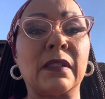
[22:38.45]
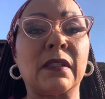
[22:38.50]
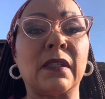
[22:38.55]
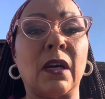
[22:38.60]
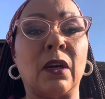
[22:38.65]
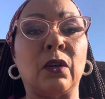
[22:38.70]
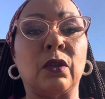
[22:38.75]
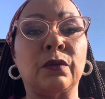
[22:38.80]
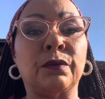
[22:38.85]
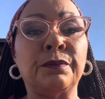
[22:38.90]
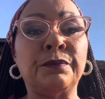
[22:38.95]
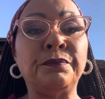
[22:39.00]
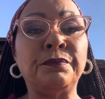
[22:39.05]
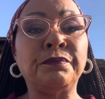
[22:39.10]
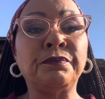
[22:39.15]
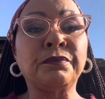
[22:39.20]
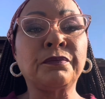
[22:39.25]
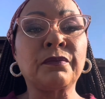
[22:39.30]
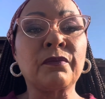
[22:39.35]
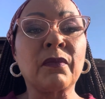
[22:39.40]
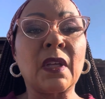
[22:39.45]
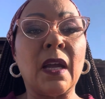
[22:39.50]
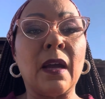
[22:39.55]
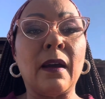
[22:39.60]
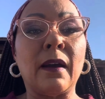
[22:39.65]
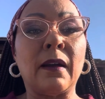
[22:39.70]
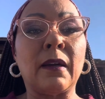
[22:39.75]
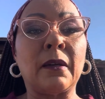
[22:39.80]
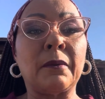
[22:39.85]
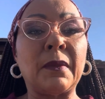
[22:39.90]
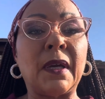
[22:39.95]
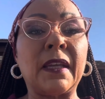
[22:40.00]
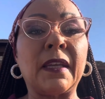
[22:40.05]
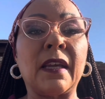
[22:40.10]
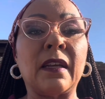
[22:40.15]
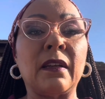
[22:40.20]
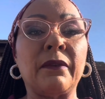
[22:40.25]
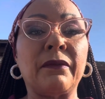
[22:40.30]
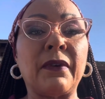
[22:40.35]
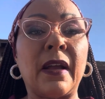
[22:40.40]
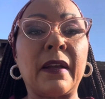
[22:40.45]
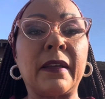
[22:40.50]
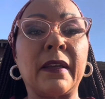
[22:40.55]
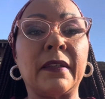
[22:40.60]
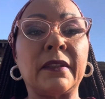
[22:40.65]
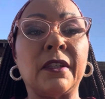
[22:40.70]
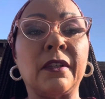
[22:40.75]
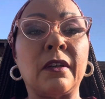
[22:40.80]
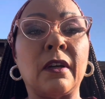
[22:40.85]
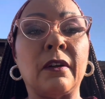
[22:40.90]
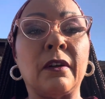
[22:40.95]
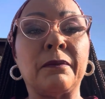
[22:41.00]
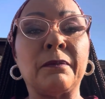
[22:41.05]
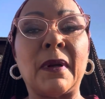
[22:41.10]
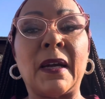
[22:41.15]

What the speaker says: So again, if I can, if